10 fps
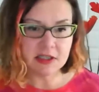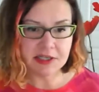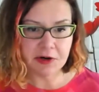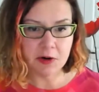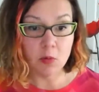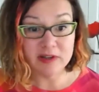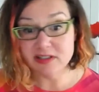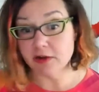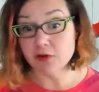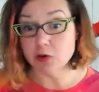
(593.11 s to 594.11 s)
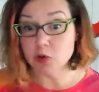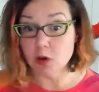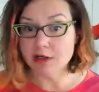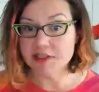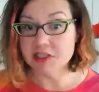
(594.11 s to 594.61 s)
clear when stuff goes
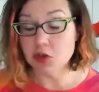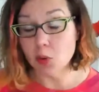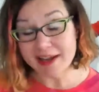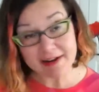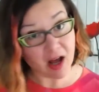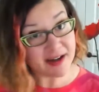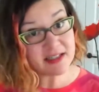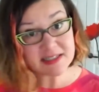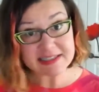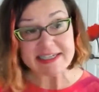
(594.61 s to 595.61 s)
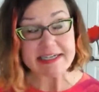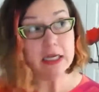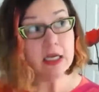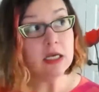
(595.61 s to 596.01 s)
wrong to you and honestly